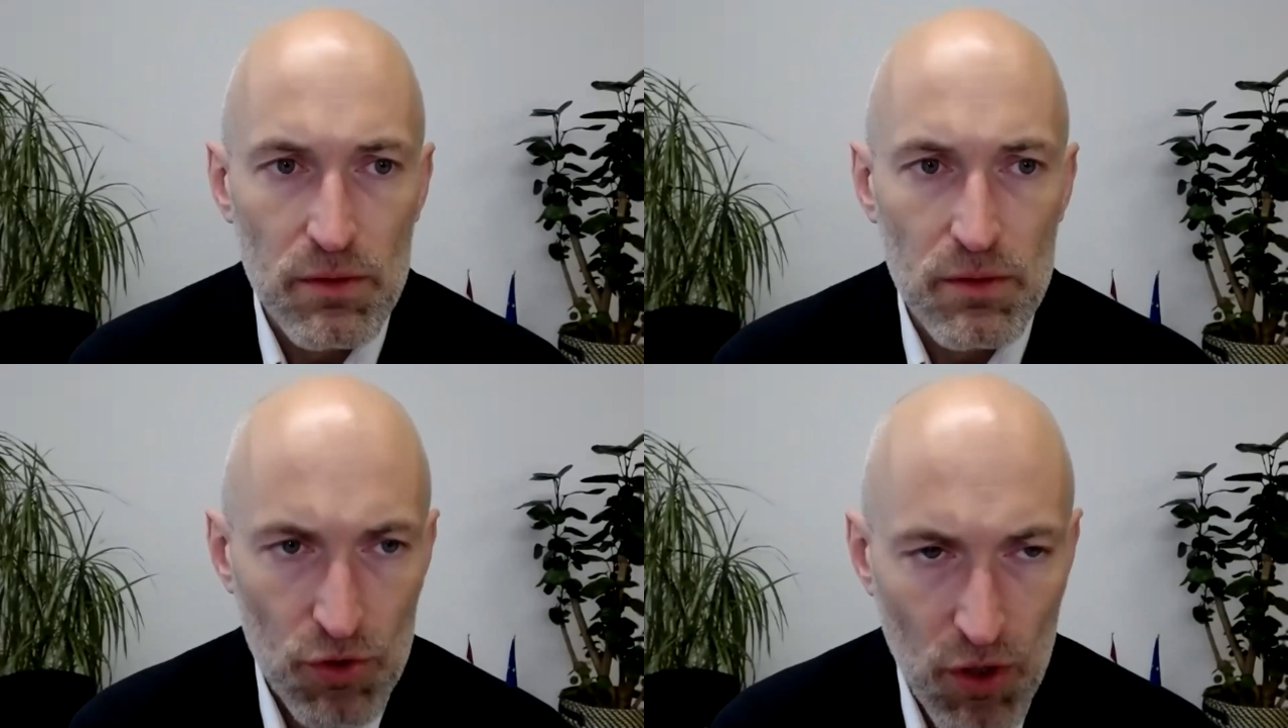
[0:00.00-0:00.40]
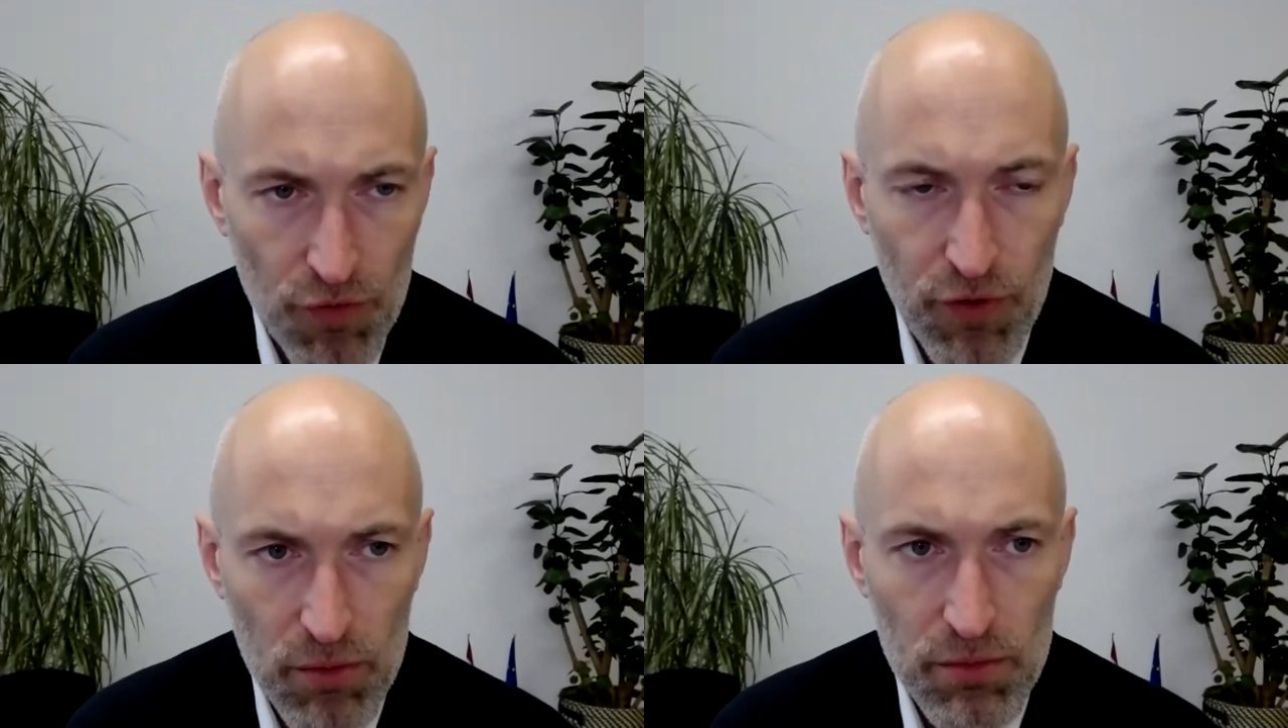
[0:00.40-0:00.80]
you know,
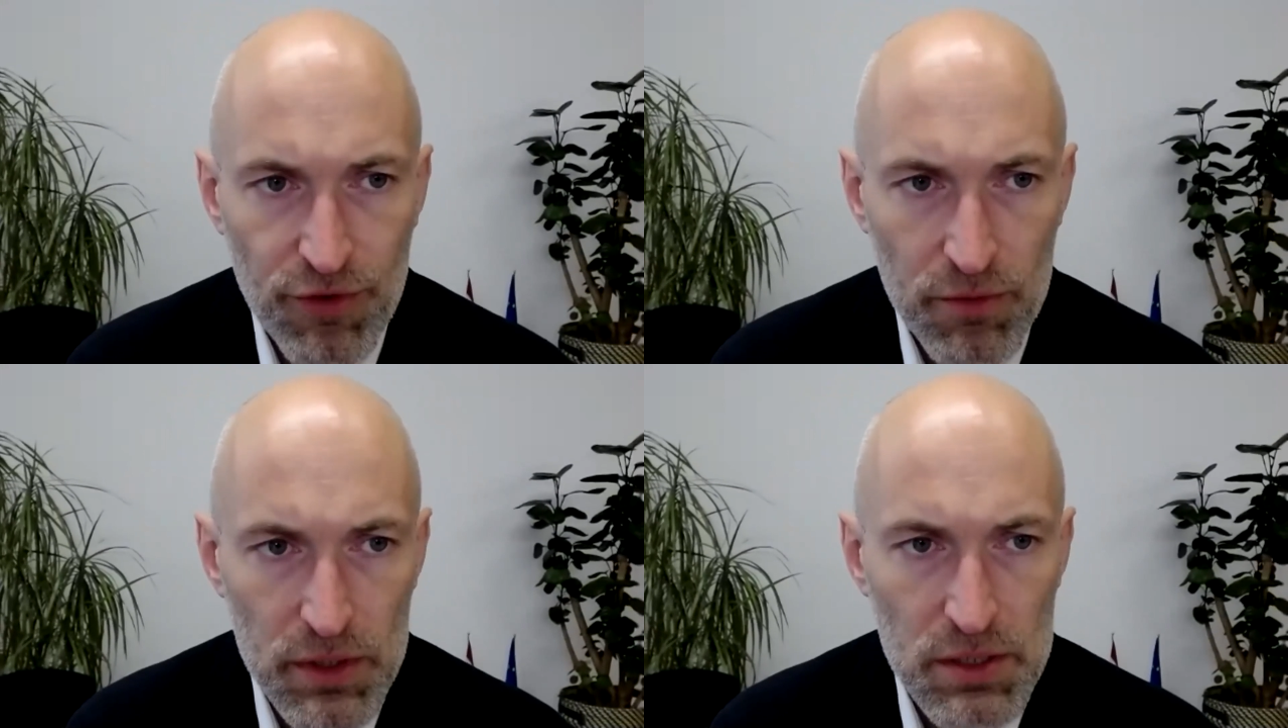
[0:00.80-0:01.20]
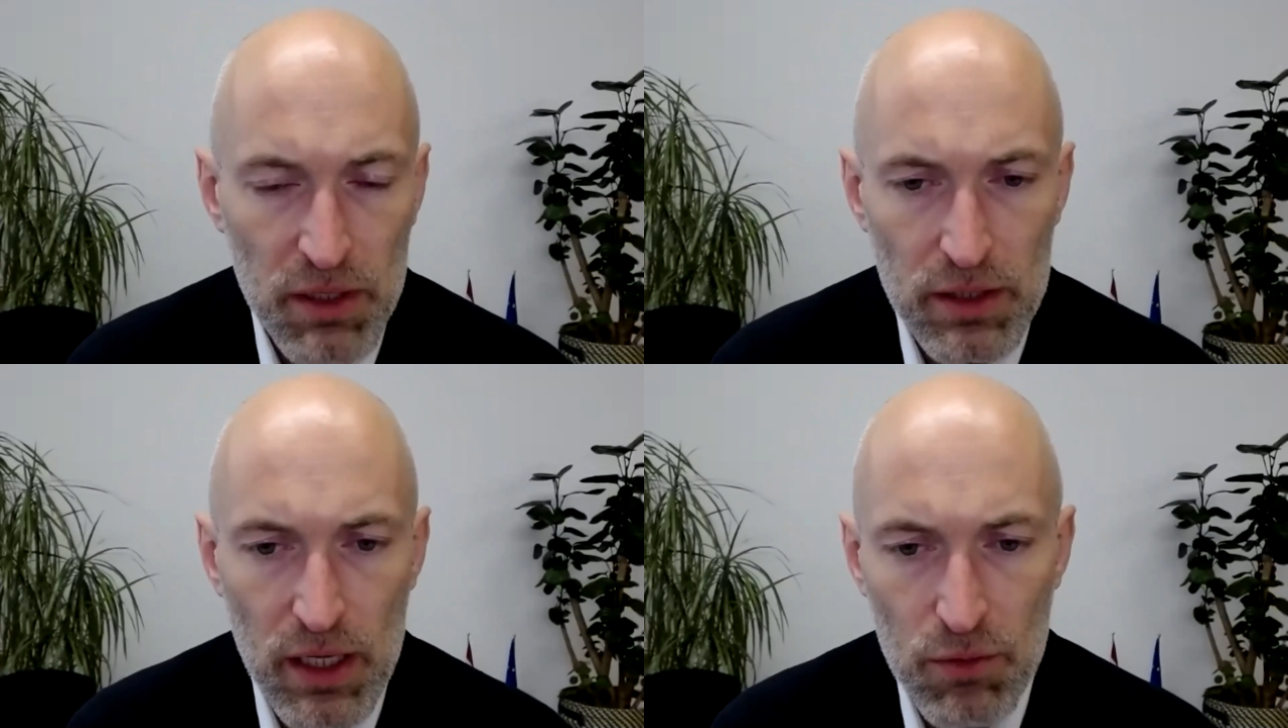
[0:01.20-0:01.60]
from this
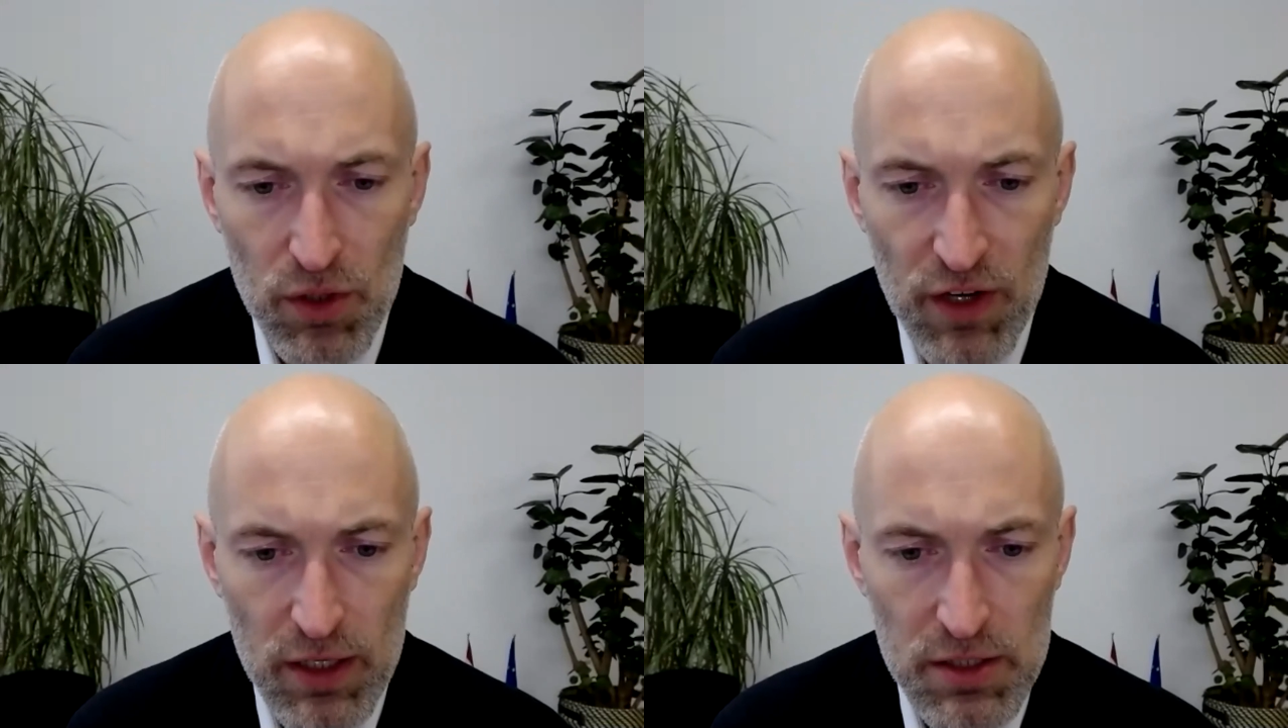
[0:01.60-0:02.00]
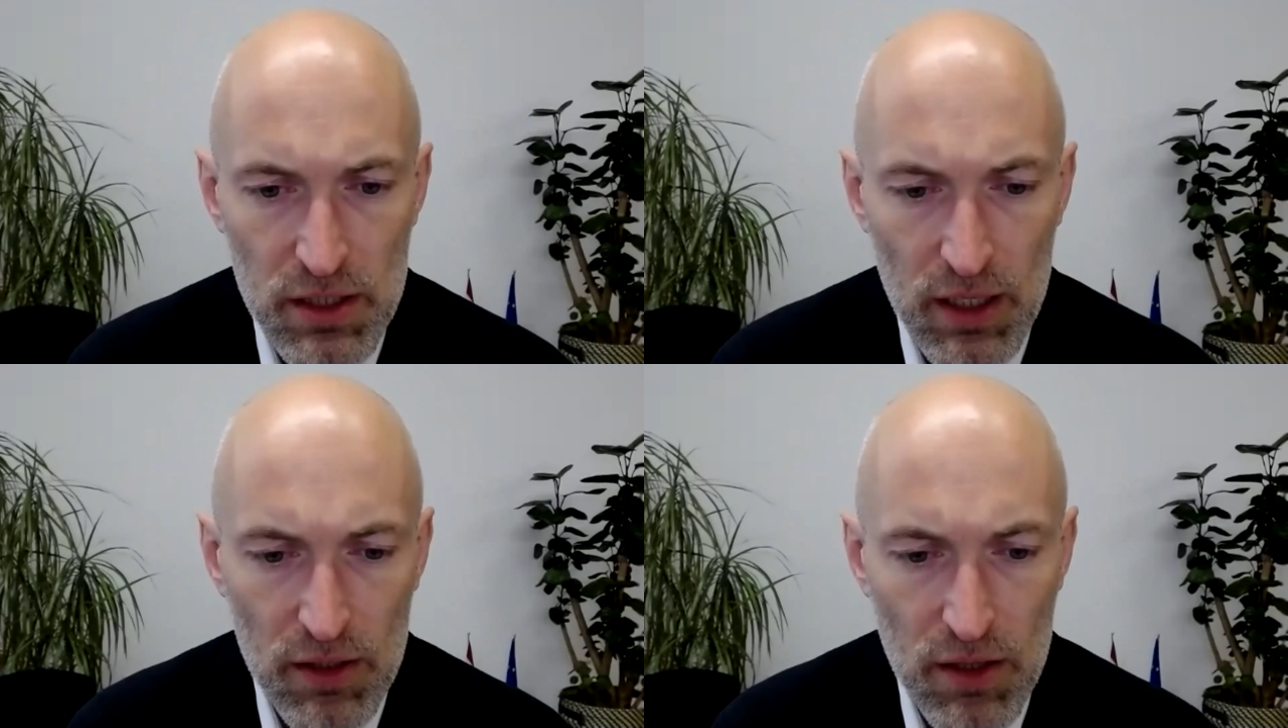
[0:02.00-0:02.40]
Monday, we
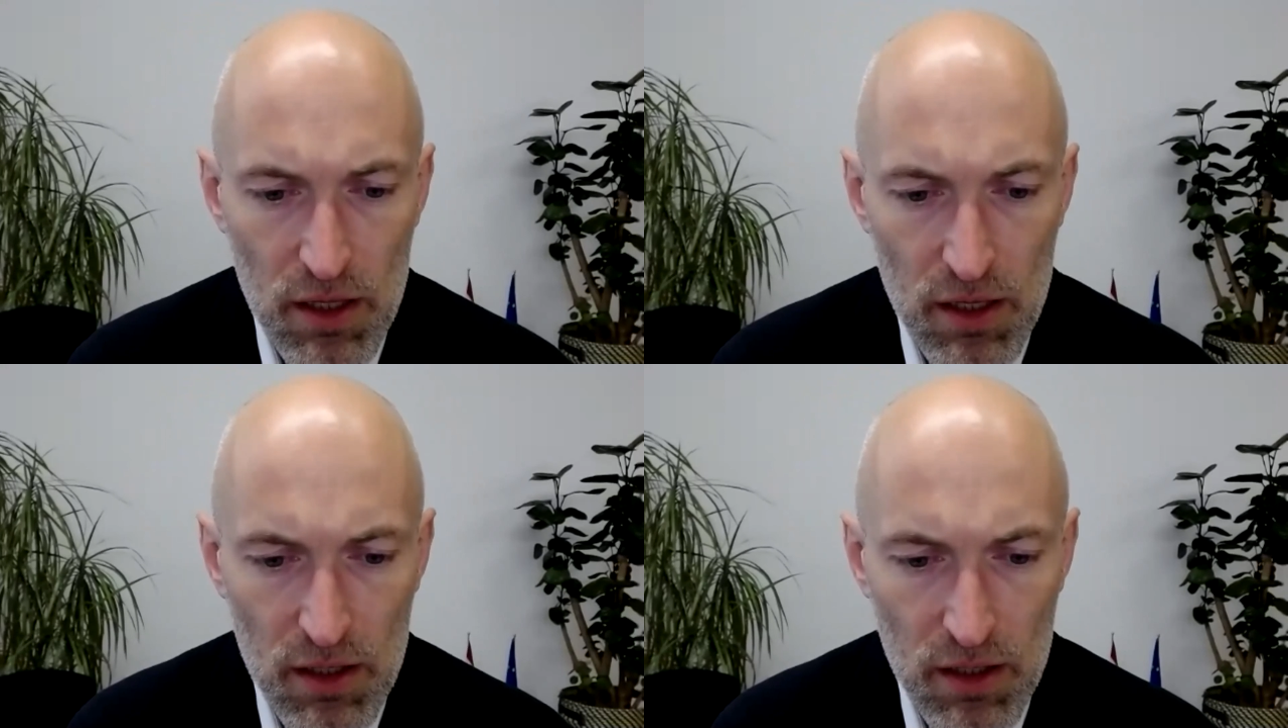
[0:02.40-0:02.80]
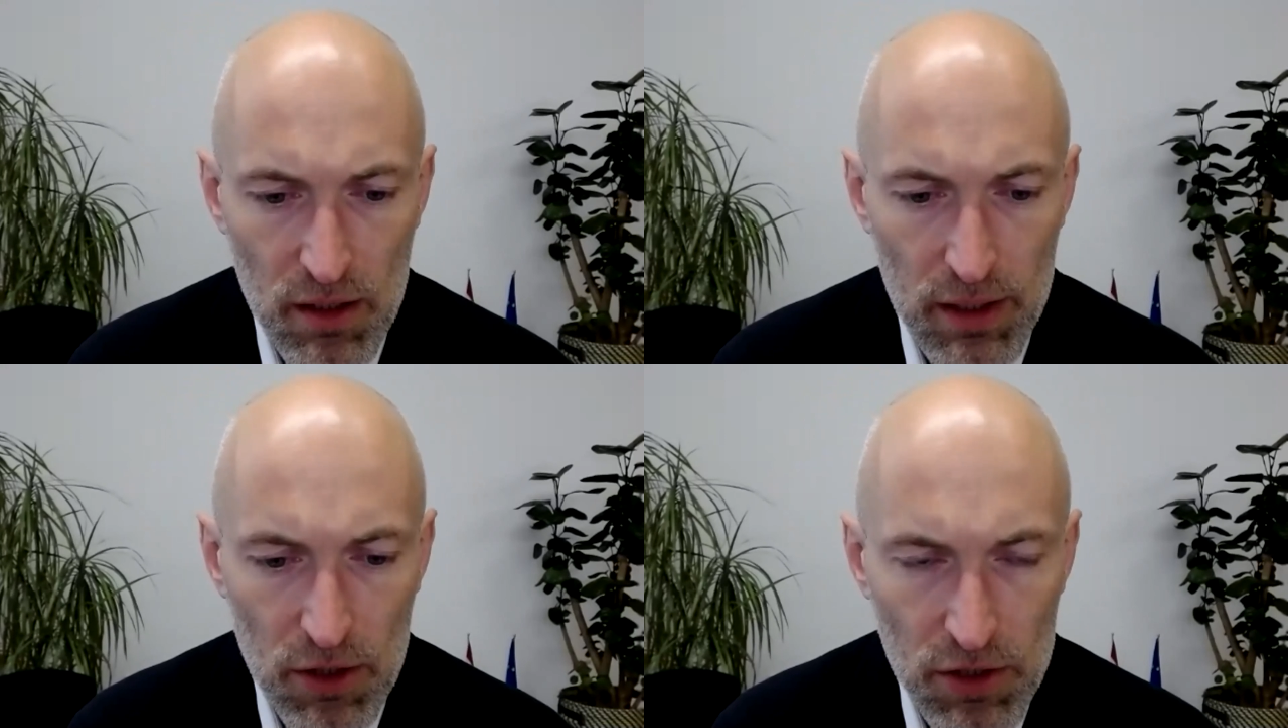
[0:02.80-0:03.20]
vaccinate the
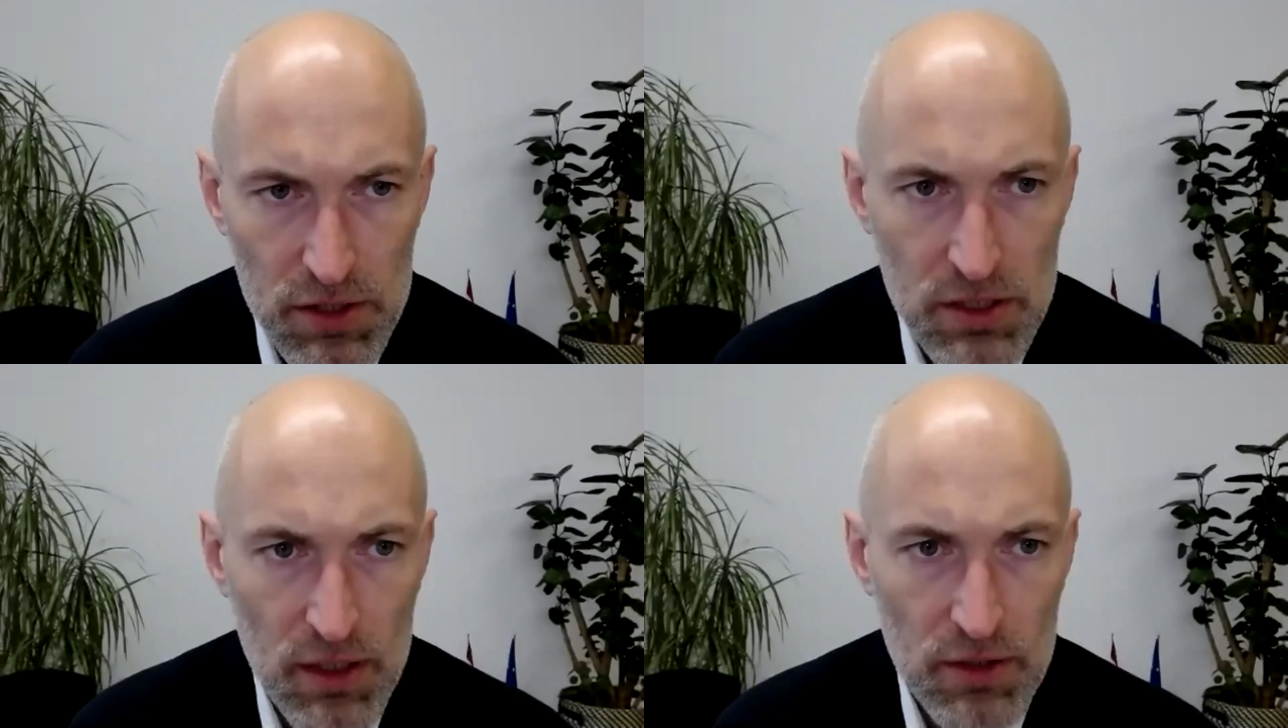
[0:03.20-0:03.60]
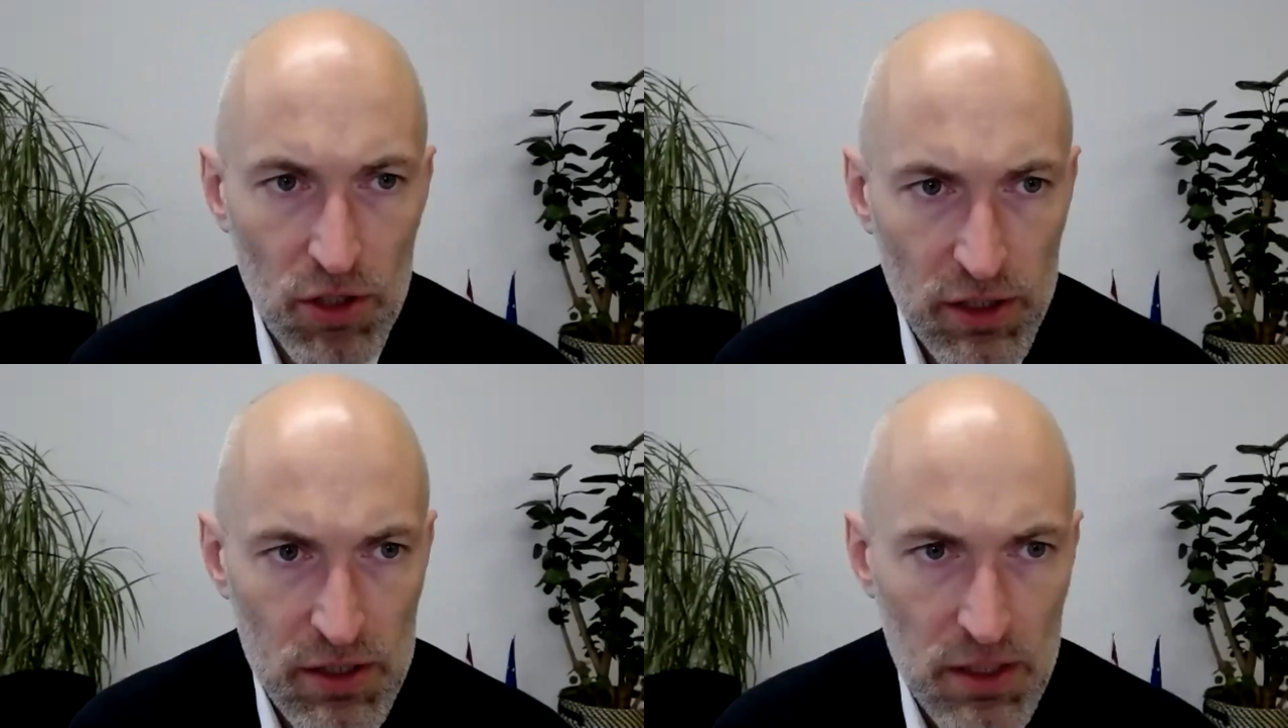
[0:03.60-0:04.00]

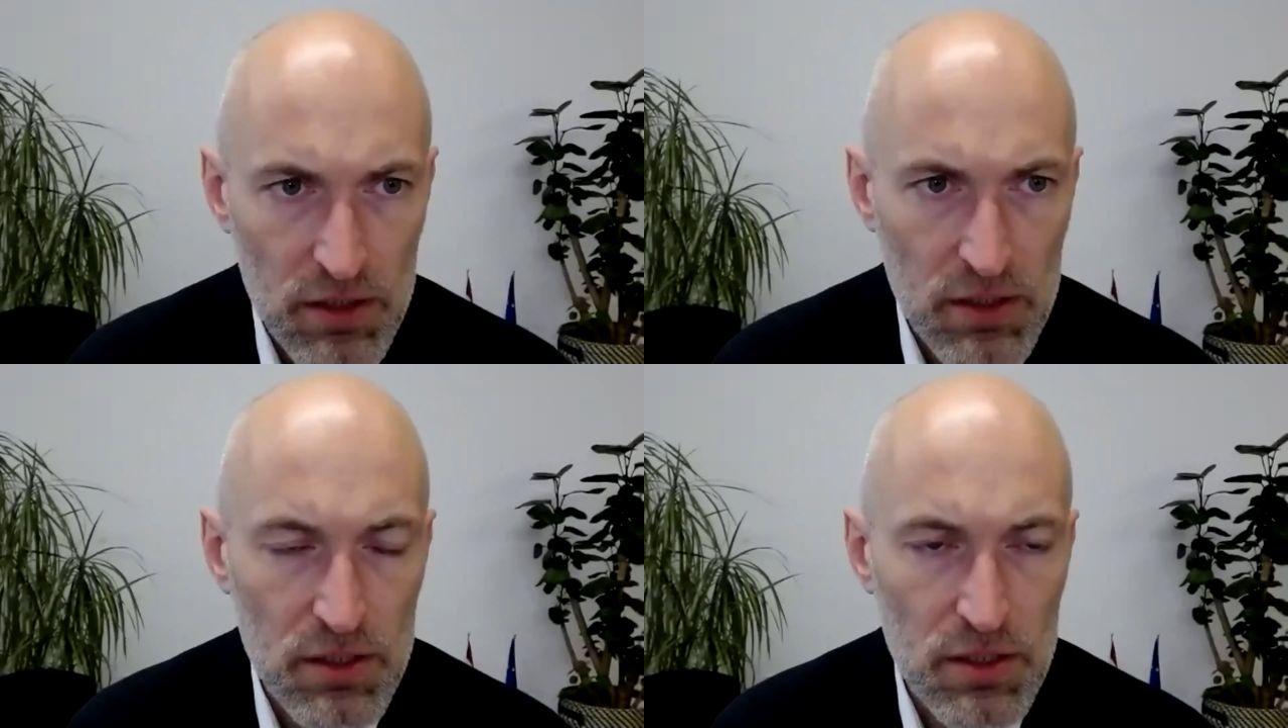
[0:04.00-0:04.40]
adolescents,